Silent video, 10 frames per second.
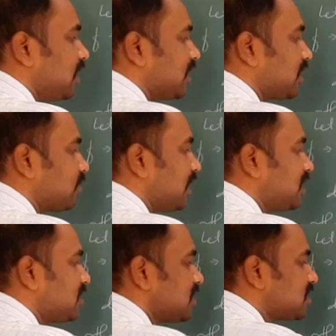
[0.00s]

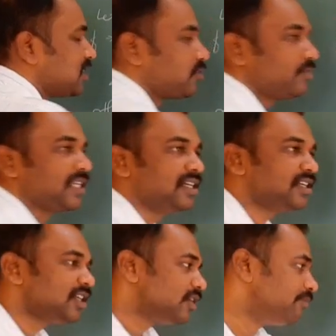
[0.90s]
Otherwise, it is said to be
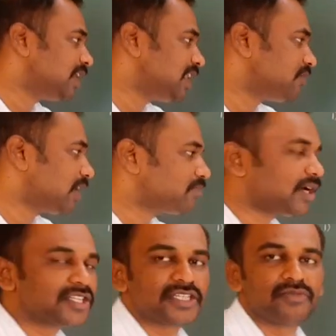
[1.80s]
a mini
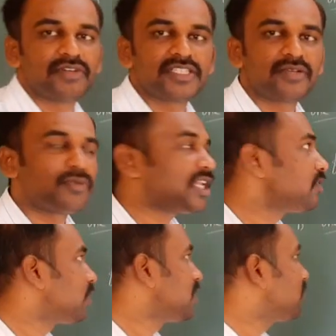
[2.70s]
one function. What is a
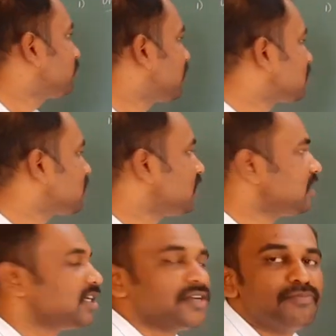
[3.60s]
mini one
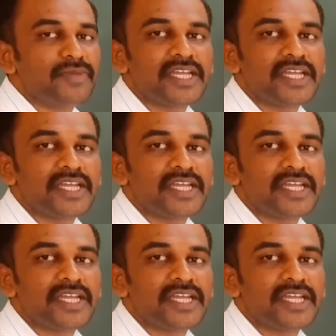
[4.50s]
function?